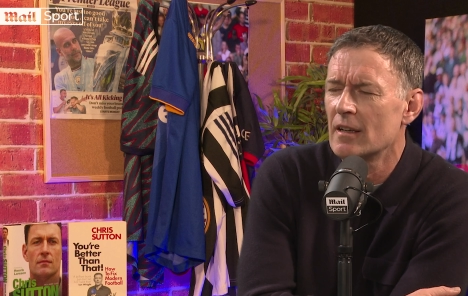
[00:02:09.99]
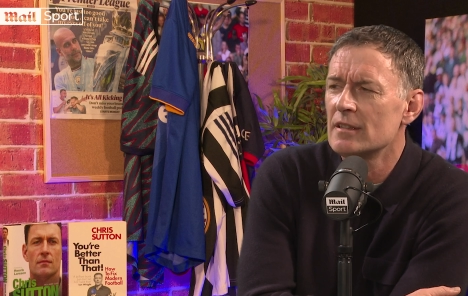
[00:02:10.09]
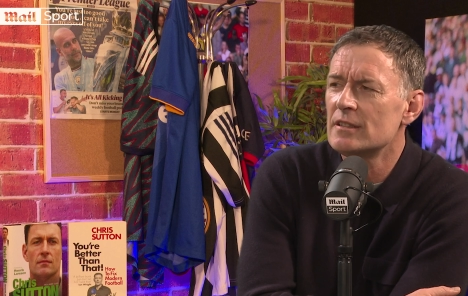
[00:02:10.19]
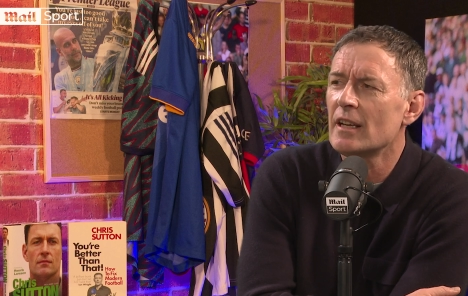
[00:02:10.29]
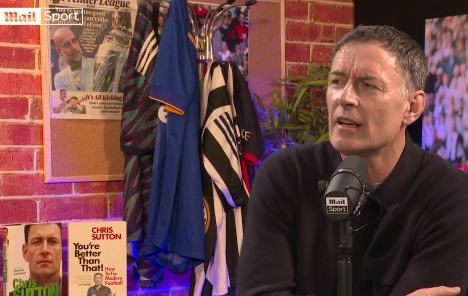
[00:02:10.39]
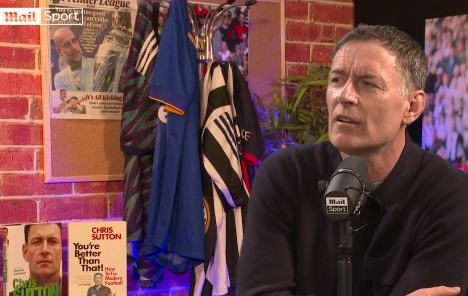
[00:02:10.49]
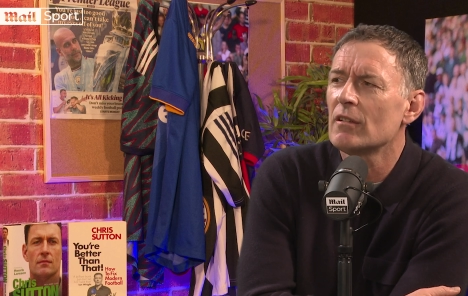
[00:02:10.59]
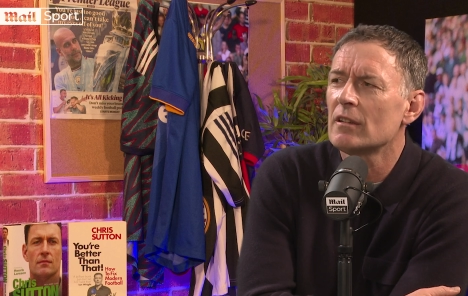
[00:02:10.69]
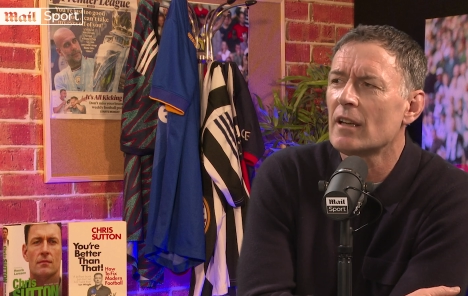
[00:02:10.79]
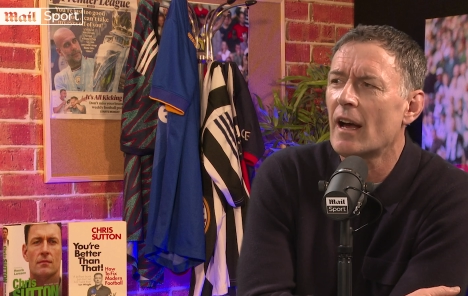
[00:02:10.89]

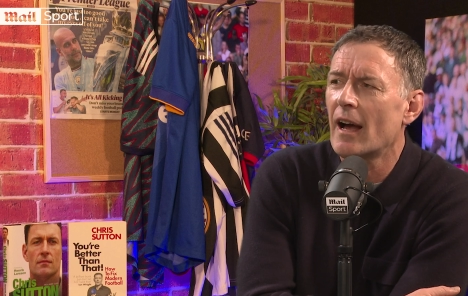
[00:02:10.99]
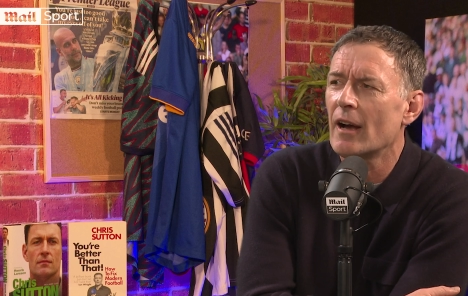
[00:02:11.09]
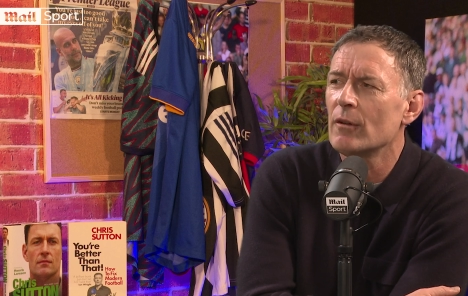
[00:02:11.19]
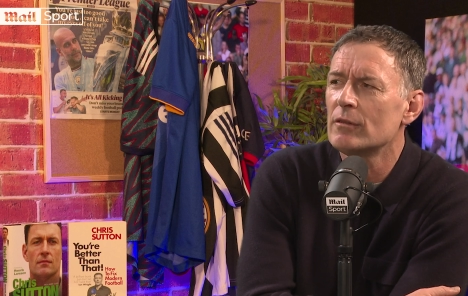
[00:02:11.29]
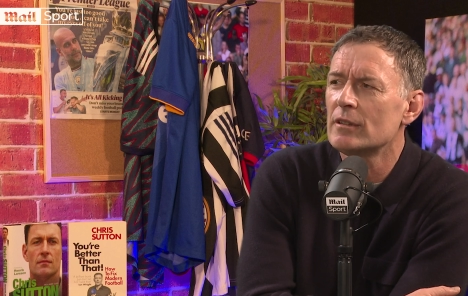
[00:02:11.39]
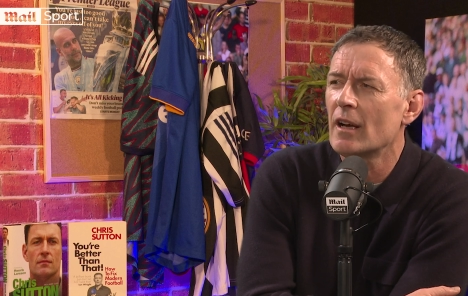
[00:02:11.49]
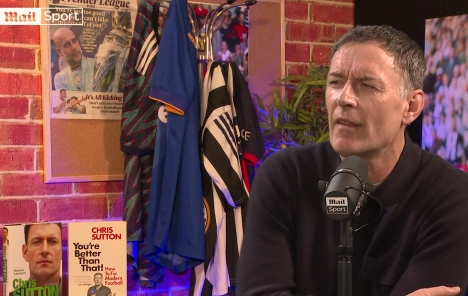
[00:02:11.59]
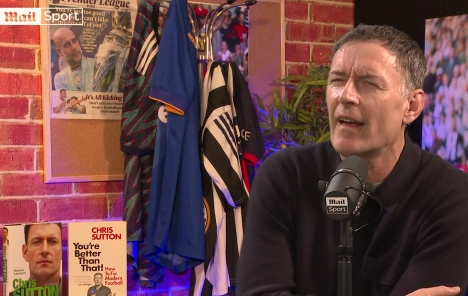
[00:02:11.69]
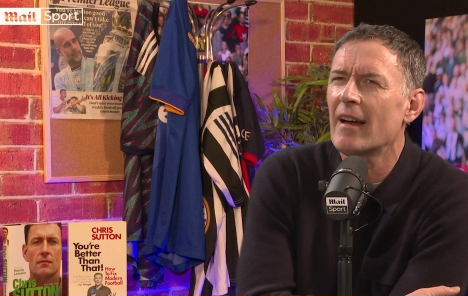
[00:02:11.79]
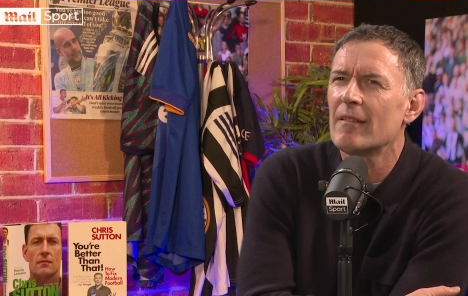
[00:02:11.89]
Speaker 1: singled out.
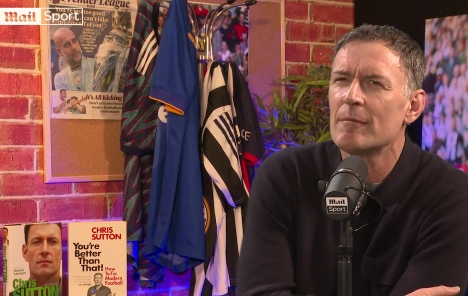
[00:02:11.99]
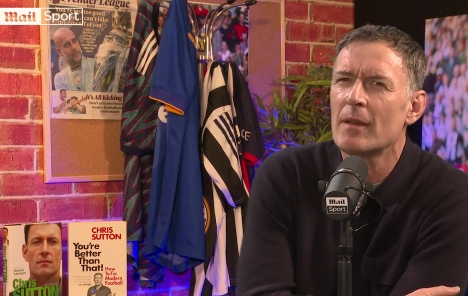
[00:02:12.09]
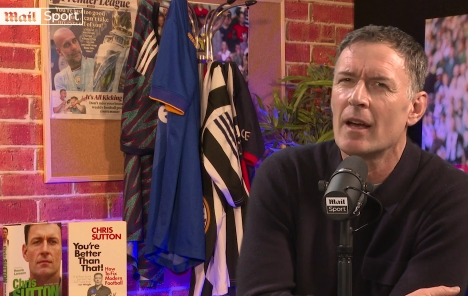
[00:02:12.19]
And that